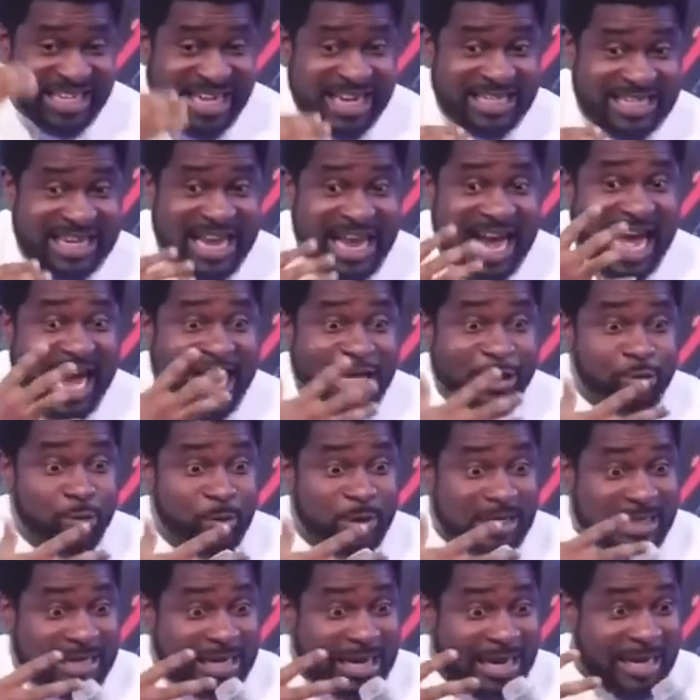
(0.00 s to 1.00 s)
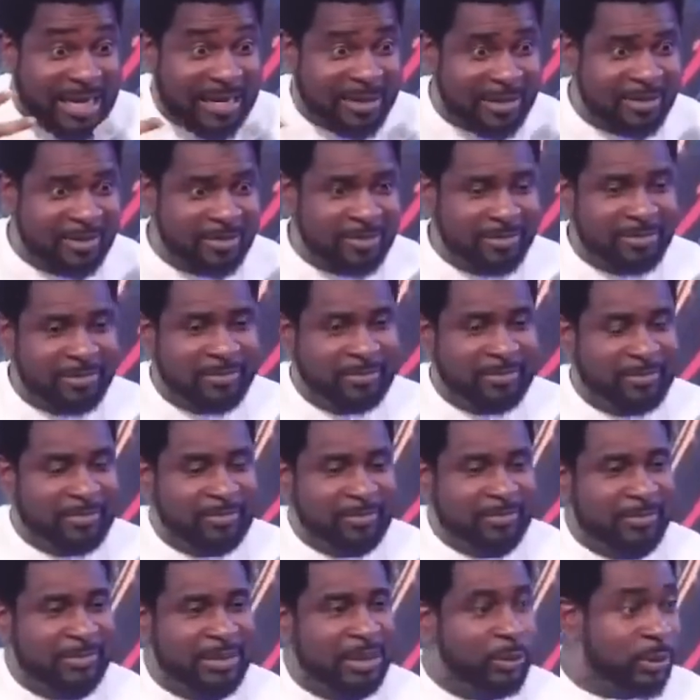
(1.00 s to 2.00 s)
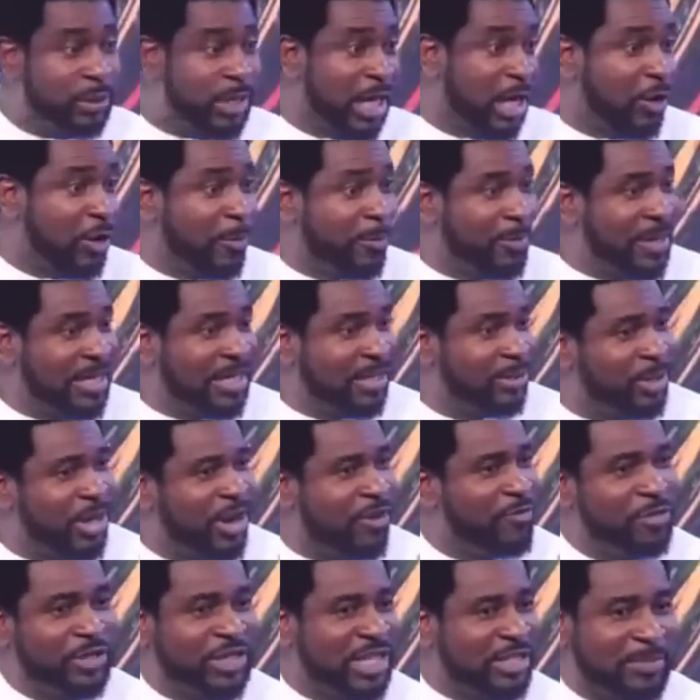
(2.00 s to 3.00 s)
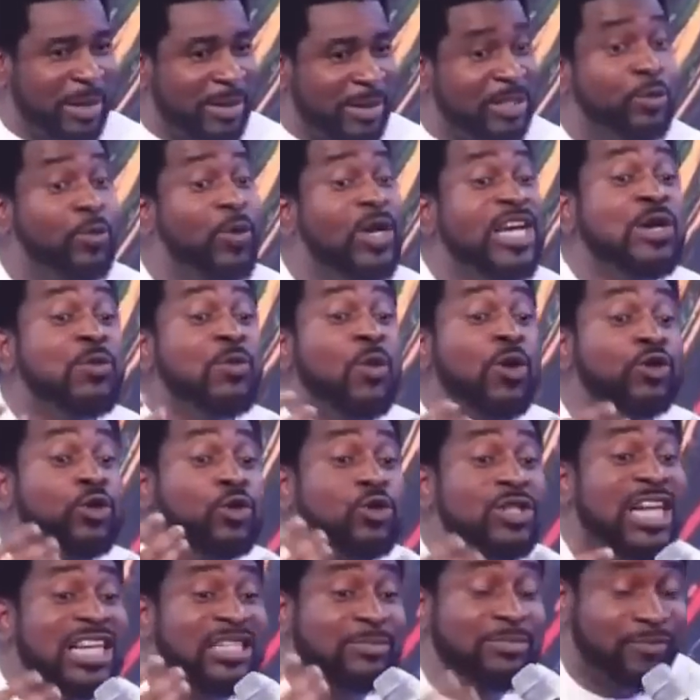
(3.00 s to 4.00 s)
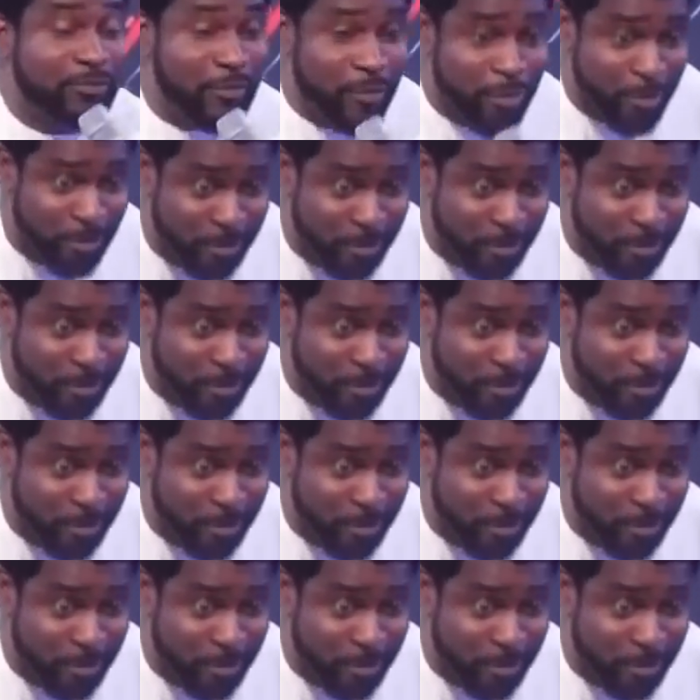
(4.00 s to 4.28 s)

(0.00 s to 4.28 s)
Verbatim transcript: there, her eyes will clear. She will start complaining. You can't visit my. He was useless before.